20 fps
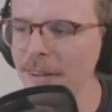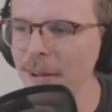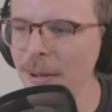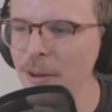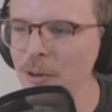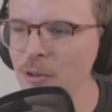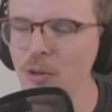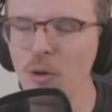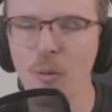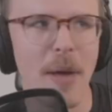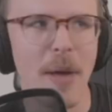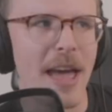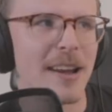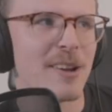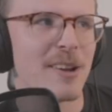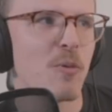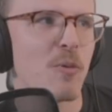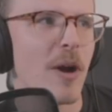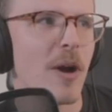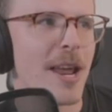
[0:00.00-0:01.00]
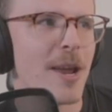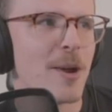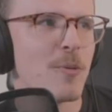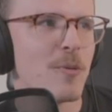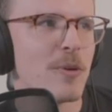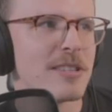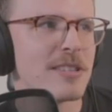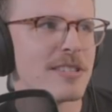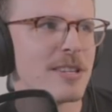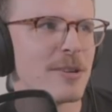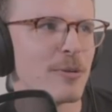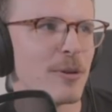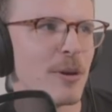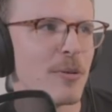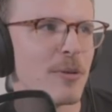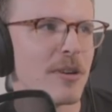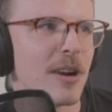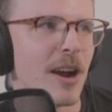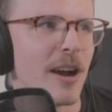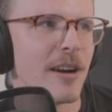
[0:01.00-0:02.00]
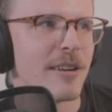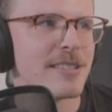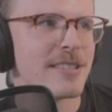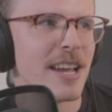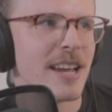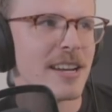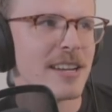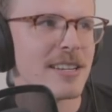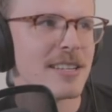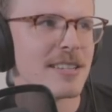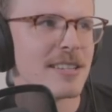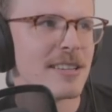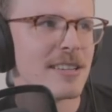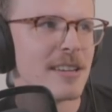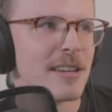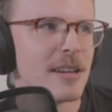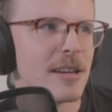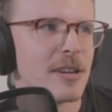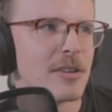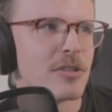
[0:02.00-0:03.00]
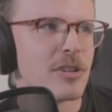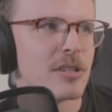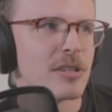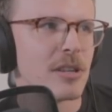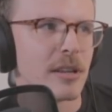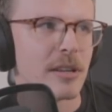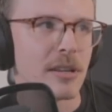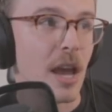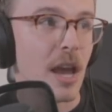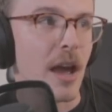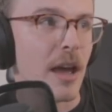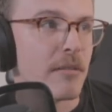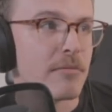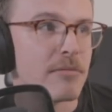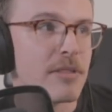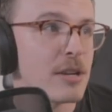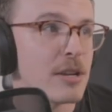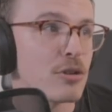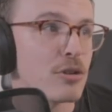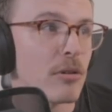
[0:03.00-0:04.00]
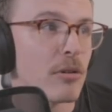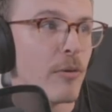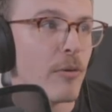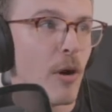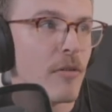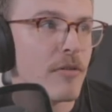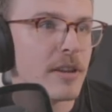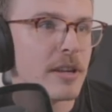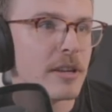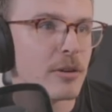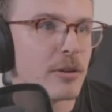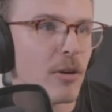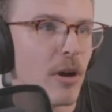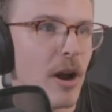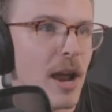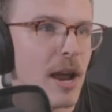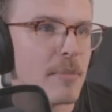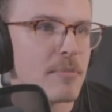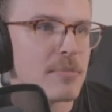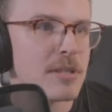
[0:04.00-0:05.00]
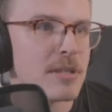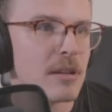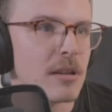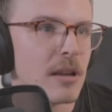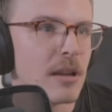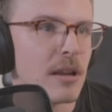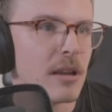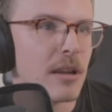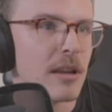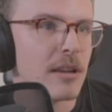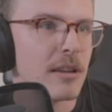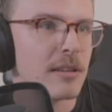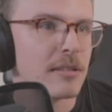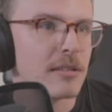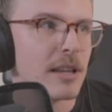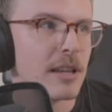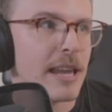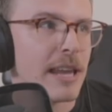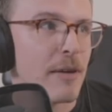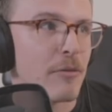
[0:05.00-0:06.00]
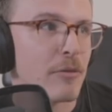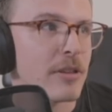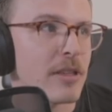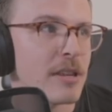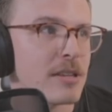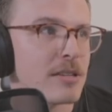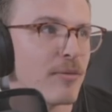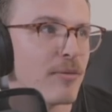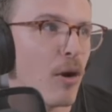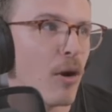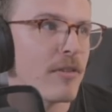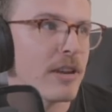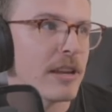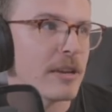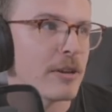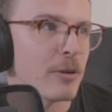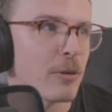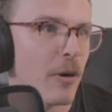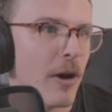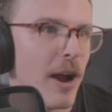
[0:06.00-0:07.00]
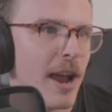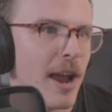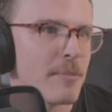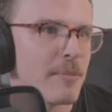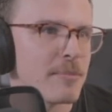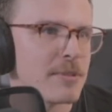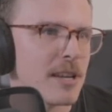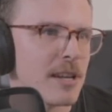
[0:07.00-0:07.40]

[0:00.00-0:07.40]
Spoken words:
dramatic way with zero context. She's like, yeah, things are evolving into crabs. Like, everything's evolving into crabs. And I'm